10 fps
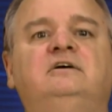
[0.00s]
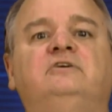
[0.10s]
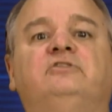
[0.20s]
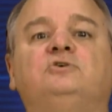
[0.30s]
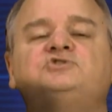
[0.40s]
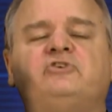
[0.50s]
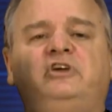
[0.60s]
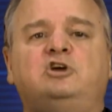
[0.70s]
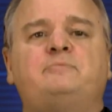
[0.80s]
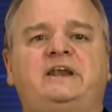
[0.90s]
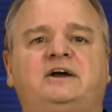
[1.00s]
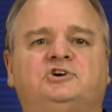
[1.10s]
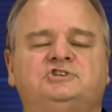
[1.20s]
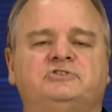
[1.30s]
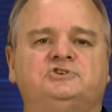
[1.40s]
Those are the human
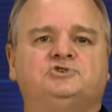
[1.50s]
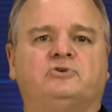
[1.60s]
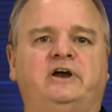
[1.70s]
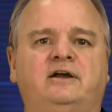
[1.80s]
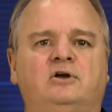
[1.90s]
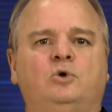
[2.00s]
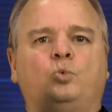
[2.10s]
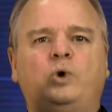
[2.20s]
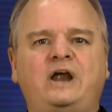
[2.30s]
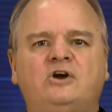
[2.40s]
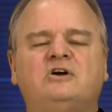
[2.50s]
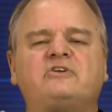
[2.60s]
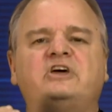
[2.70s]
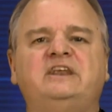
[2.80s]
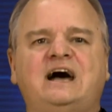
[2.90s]
actors in the story. Where are
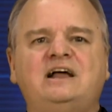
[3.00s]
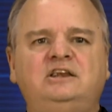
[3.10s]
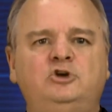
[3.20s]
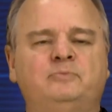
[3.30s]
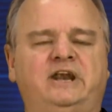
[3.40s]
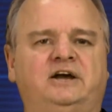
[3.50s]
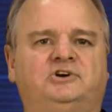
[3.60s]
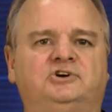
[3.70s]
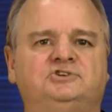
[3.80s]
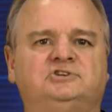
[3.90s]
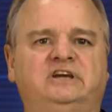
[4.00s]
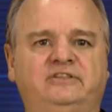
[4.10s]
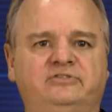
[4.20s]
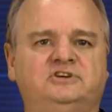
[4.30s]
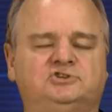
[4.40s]
the non-human actors in
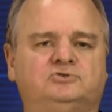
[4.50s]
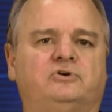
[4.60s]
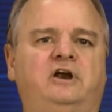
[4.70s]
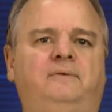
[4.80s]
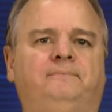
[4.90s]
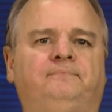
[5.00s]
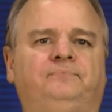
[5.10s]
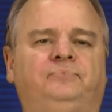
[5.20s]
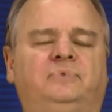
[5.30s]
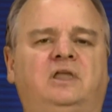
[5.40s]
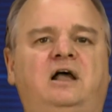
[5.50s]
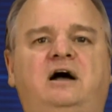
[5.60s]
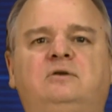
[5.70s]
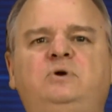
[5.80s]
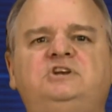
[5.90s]
this story? How
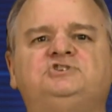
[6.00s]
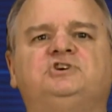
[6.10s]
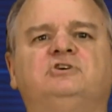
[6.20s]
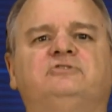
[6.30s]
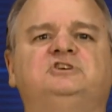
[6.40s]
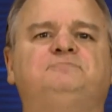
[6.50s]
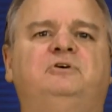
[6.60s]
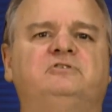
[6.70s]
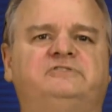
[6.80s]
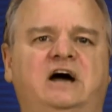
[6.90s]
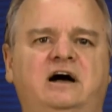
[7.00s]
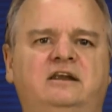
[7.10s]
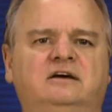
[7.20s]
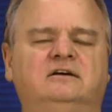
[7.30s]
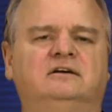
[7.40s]
do we discern the spirit of God,
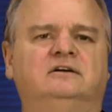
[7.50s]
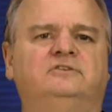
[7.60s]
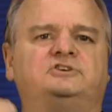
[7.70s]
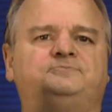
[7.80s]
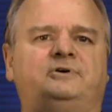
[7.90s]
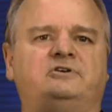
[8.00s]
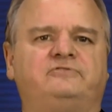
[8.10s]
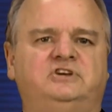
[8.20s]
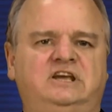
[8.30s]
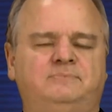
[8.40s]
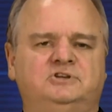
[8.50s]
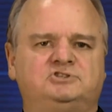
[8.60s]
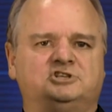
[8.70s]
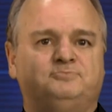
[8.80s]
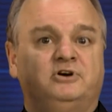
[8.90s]
the spirit of the demons,
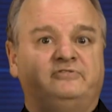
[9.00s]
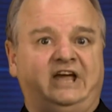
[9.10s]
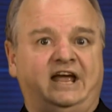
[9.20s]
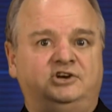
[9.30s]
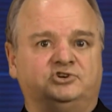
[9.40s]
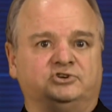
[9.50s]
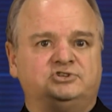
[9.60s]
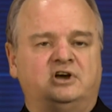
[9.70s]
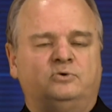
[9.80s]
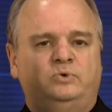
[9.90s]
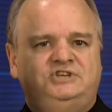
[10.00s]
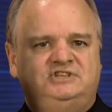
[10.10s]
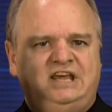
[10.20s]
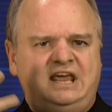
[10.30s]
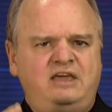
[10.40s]
the spirit of the angels? We
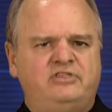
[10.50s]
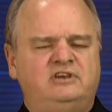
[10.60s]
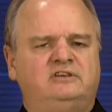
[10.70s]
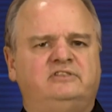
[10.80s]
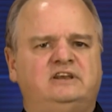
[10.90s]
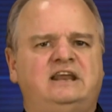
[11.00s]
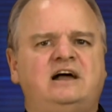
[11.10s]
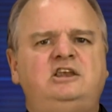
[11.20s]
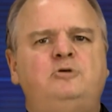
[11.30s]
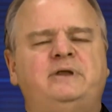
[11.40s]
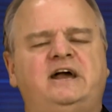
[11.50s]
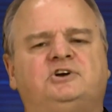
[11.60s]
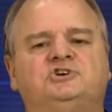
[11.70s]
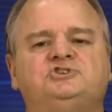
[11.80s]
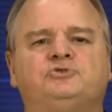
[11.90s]
see the non-human
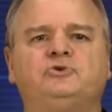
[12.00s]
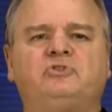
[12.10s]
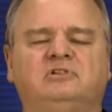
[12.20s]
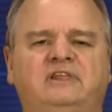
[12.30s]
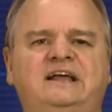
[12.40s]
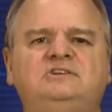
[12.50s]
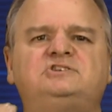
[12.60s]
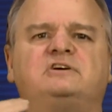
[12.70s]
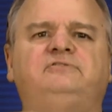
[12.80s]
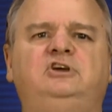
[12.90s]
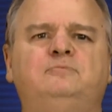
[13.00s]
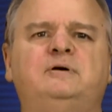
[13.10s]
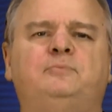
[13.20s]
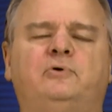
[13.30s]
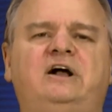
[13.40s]
actors through the lens of
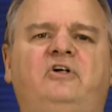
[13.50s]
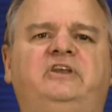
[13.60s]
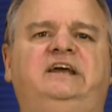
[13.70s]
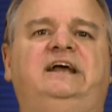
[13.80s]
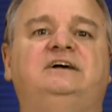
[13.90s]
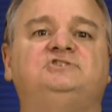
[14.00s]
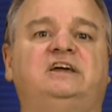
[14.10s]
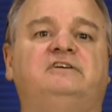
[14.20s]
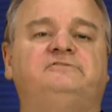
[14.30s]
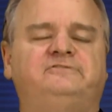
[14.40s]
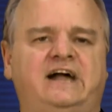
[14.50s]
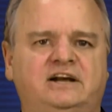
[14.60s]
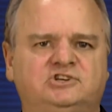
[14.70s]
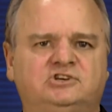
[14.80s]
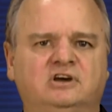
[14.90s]
human morality as they affect